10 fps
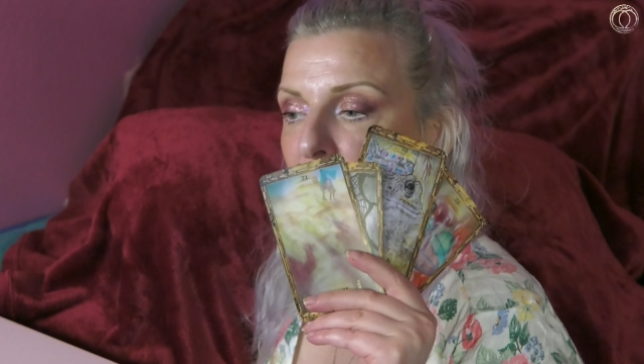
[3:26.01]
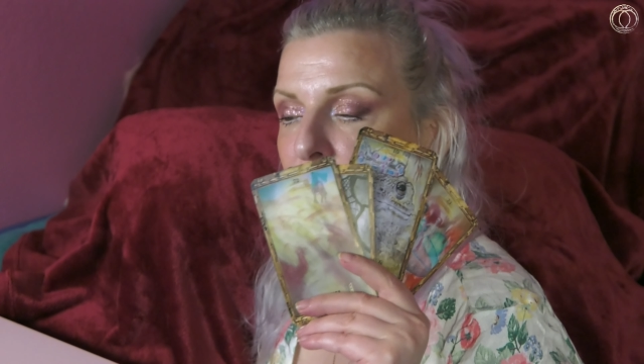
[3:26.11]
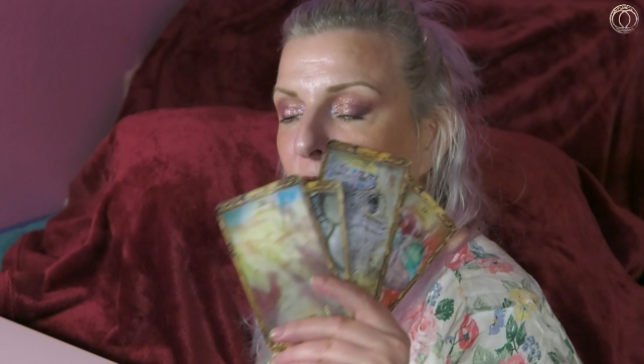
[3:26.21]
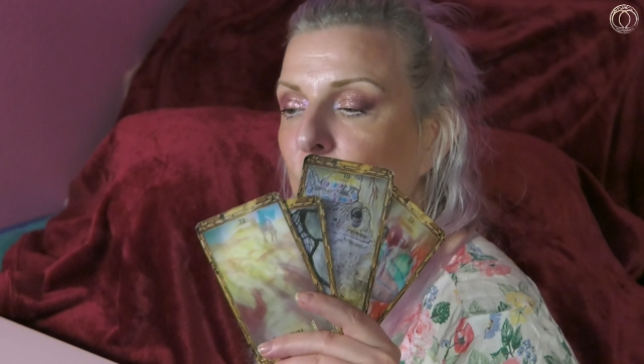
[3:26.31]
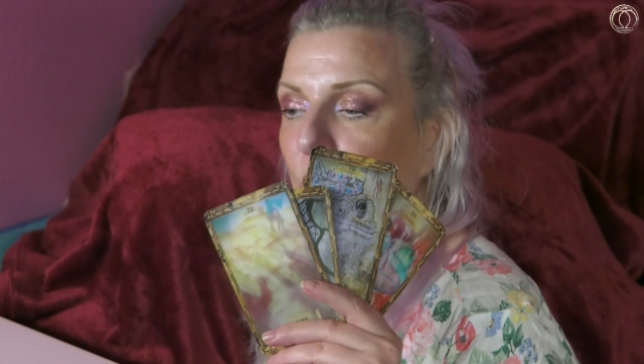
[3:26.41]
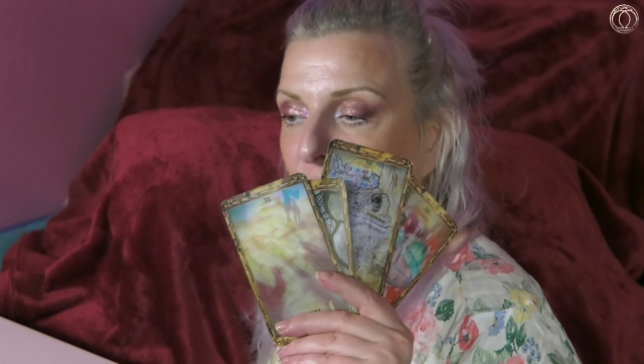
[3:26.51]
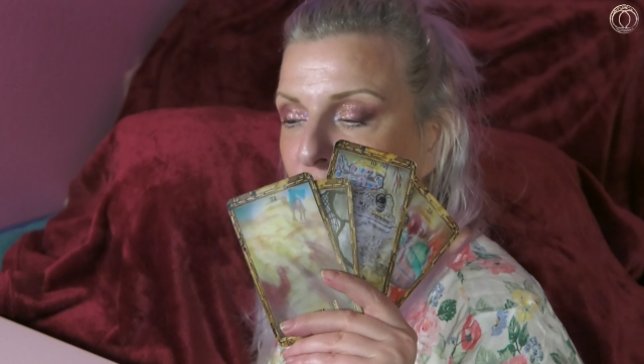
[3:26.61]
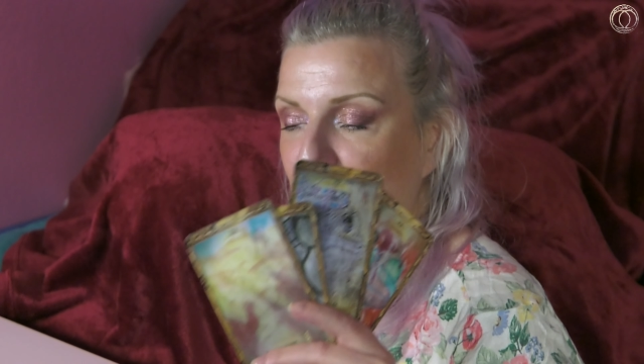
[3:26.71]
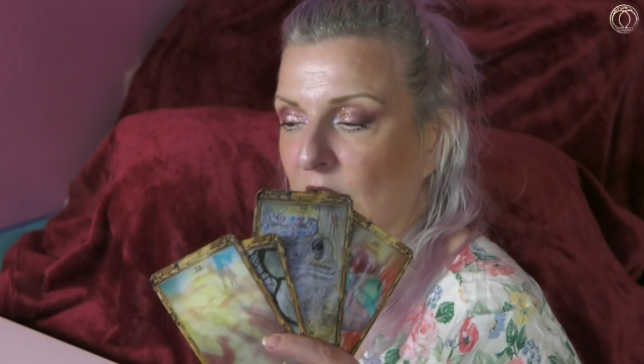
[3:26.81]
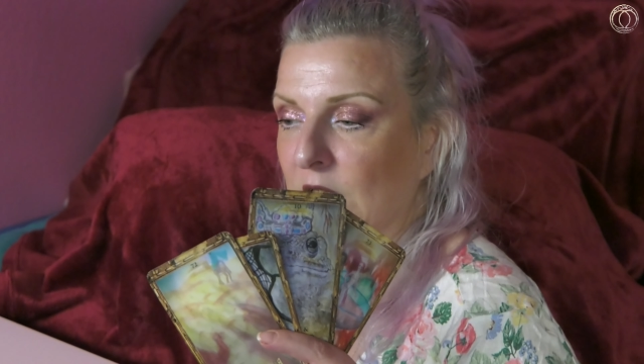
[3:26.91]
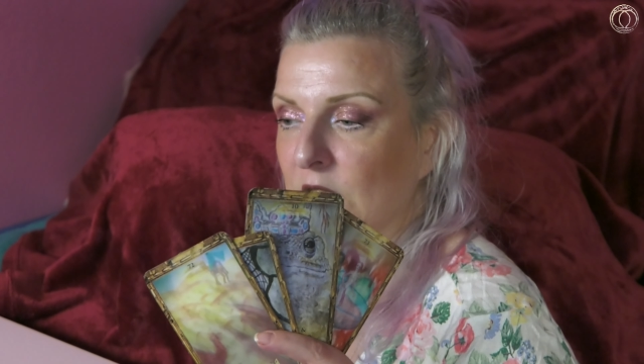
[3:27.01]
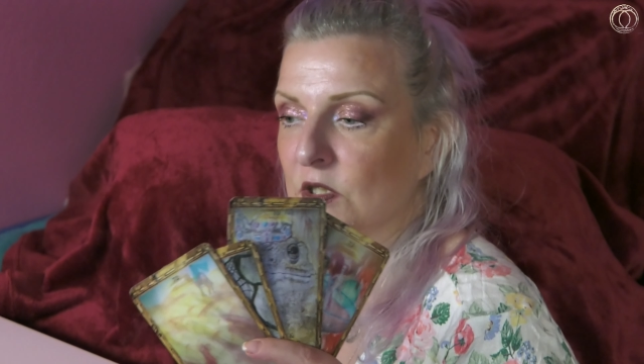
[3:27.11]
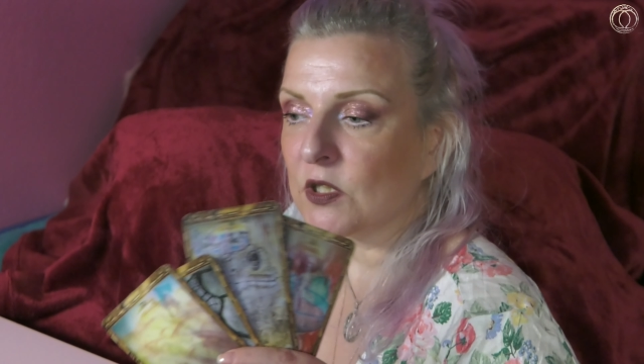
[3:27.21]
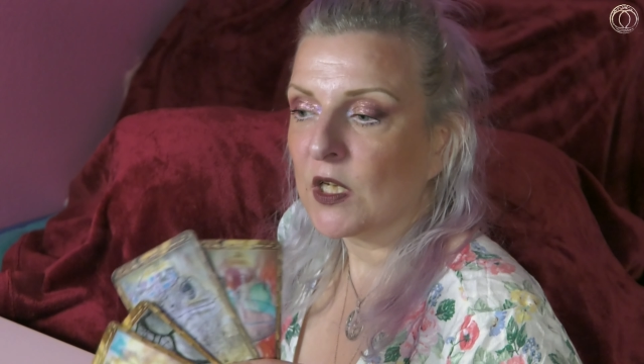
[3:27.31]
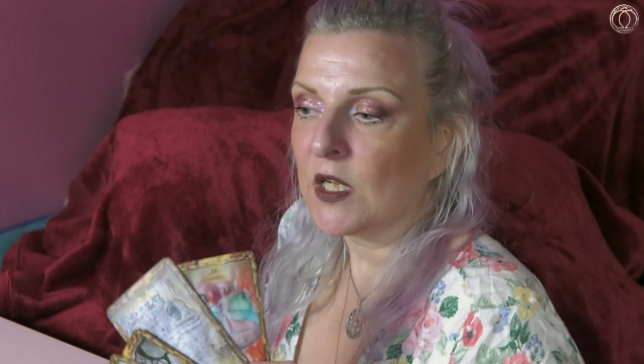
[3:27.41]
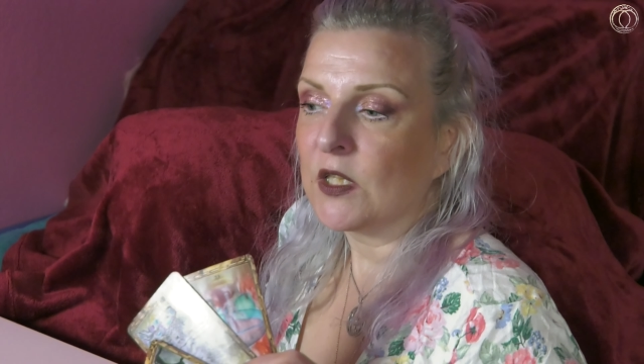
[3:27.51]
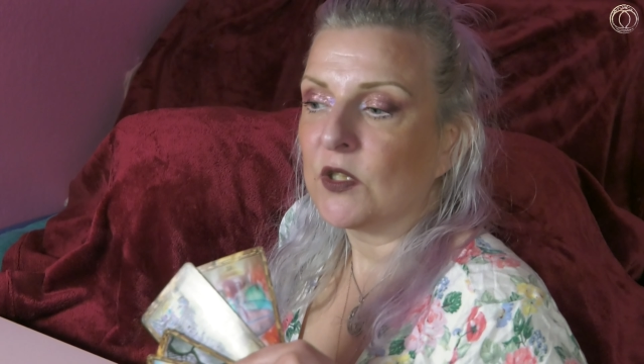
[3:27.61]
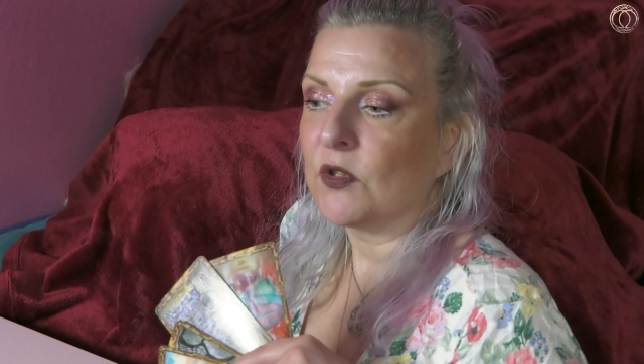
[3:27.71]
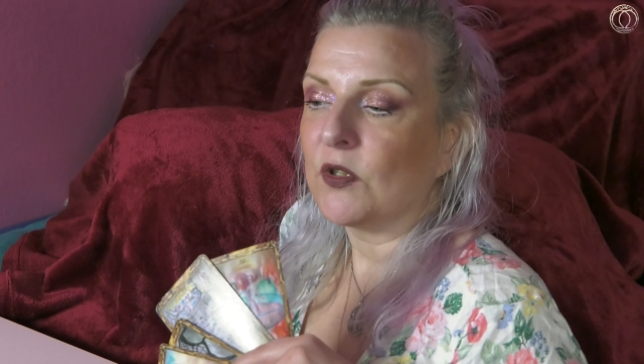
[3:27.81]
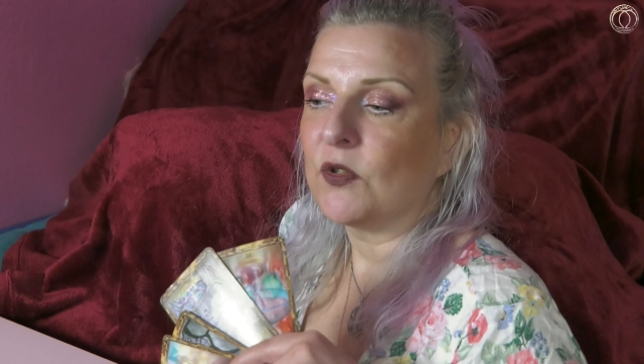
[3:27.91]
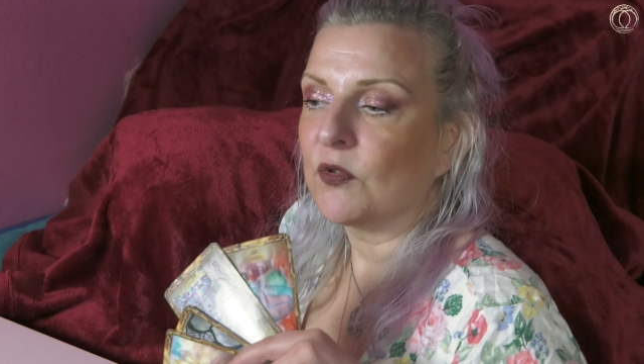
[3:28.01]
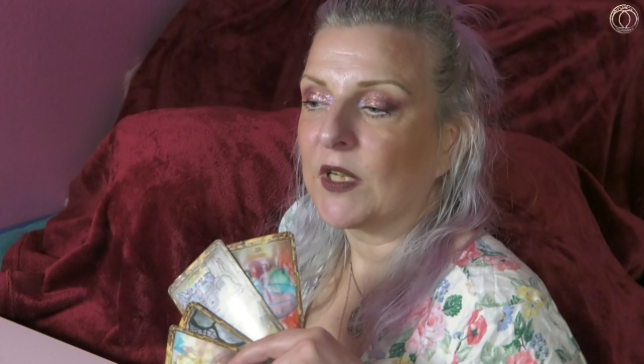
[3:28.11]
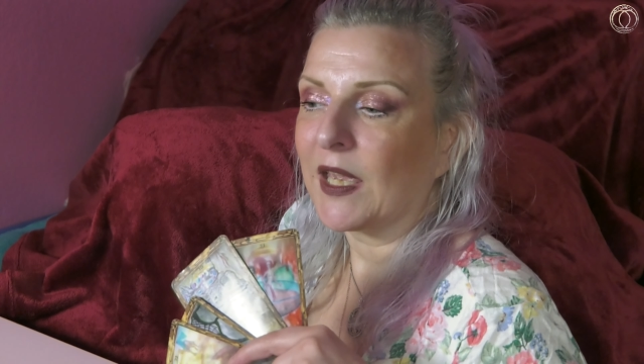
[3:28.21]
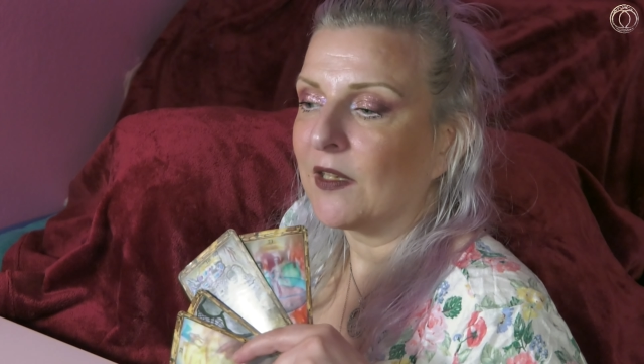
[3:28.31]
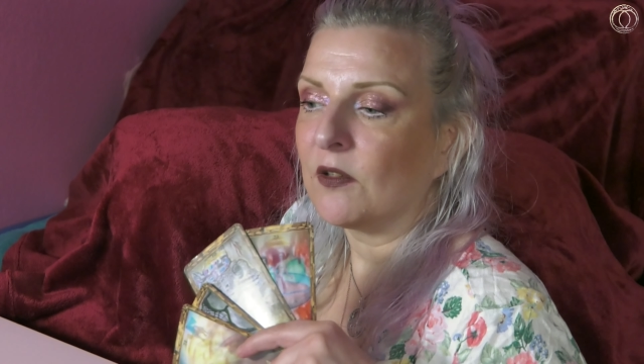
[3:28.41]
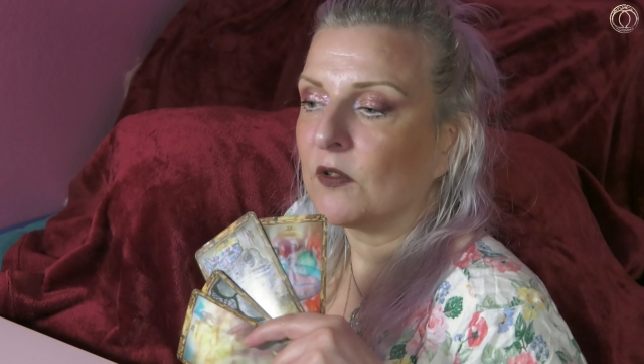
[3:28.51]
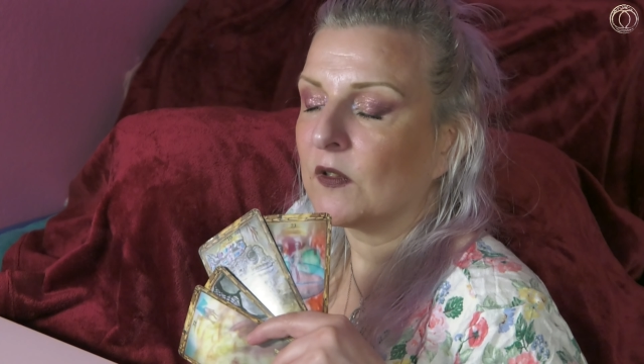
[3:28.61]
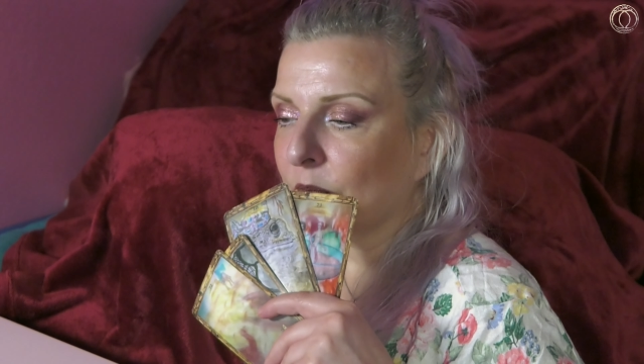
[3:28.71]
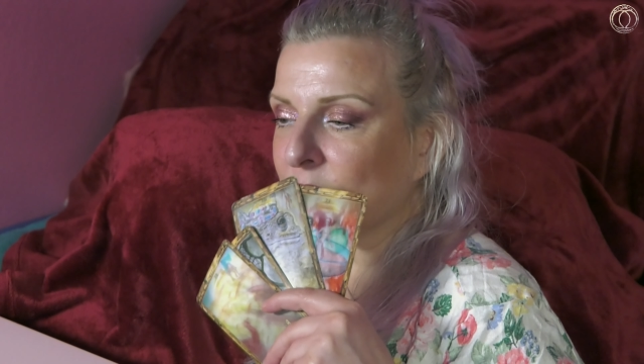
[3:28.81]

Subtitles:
If you want change, you cannot